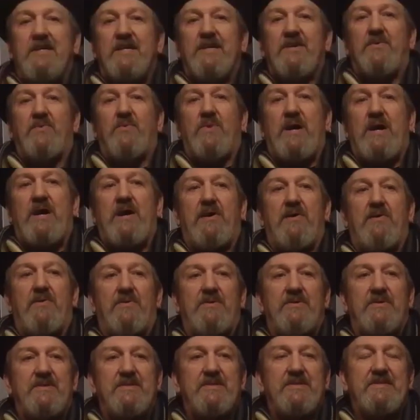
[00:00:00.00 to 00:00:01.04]
Wow.
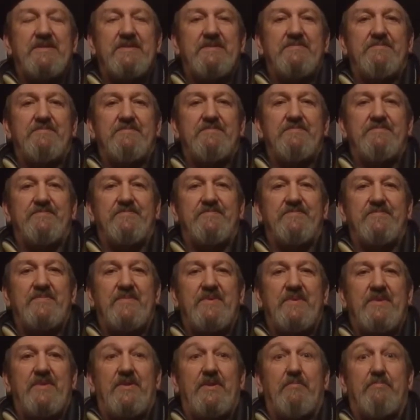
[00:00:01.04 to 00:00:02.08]

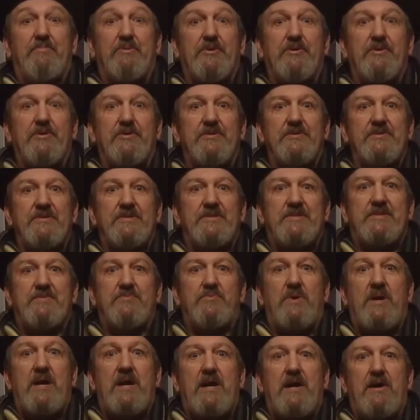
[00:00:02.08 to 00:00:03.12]
The birds,
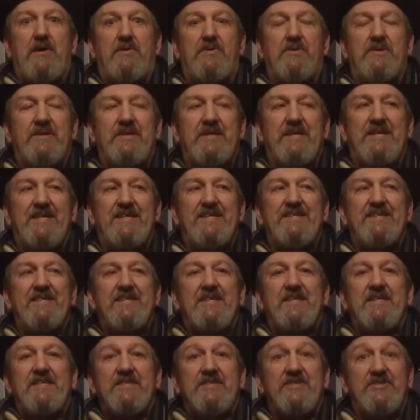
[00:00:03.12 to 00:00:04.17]
wow.
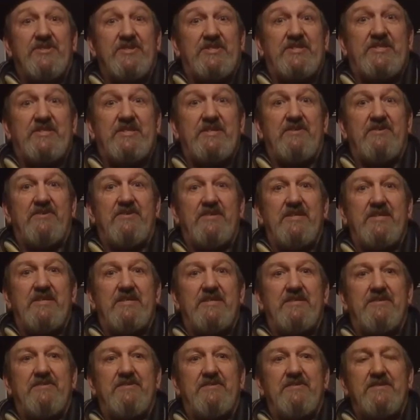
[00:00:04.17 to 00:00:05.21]
Did you steal a
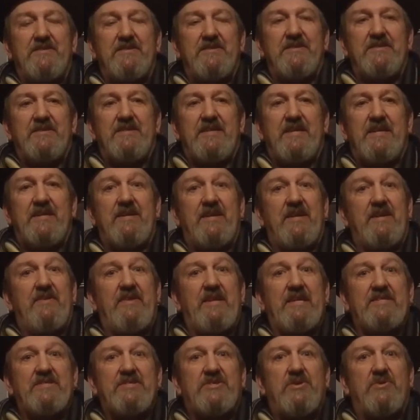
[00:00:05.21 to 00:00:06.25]
little? And
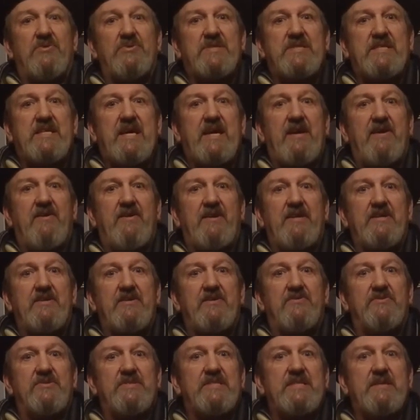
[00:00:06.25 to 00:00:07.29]
that's so scary, you
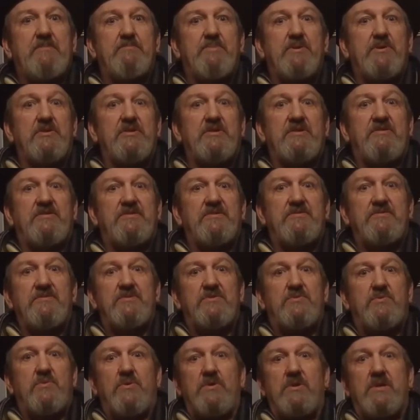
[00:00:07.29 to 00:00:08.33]
know, to see birds
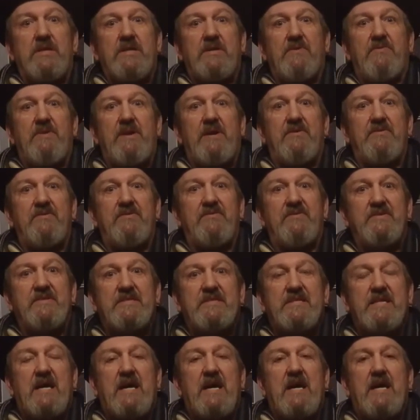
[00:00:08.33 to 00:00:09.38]
swirling around in the
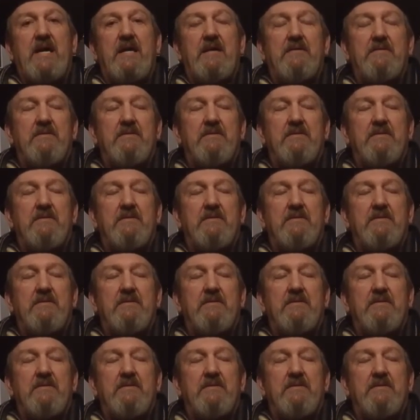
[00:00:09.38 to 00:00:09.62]
sky.